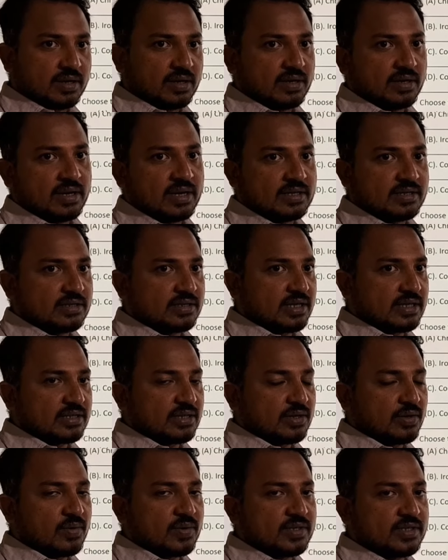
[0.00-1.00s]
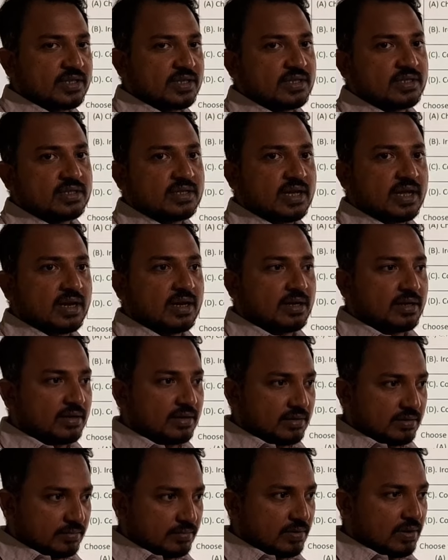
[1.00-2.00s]
next section questions,
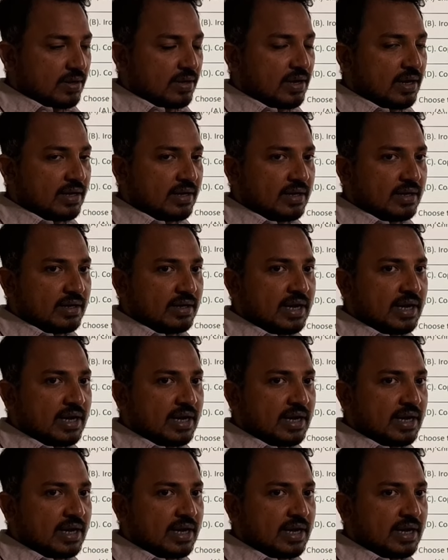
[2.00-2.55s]
I